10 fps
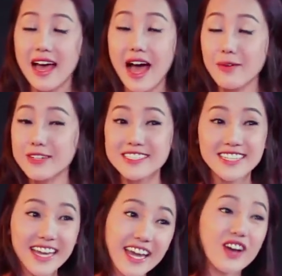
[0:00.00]
I was
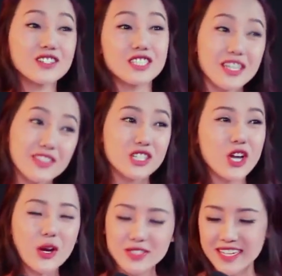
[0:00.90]
singing on TV
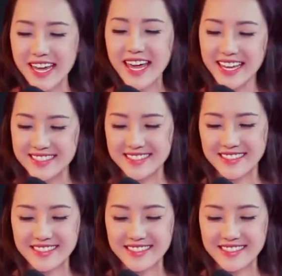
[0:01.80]
shows again.